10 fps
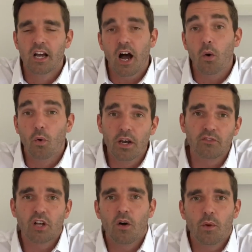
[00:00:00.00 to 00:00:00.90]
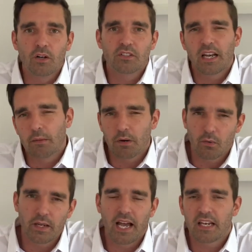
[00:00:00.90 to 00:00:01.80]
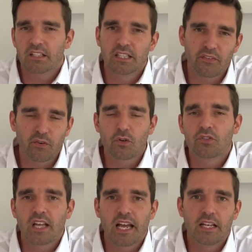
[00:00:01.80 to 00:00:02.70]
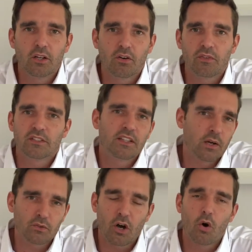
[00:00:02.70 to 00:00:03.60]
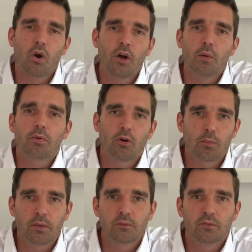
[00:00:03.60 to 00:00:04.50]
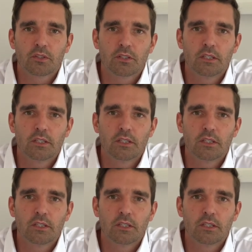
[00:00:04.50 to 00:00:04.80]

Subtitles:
I would have done well today, but we had a difficult day in the office and there was a whole load of problems.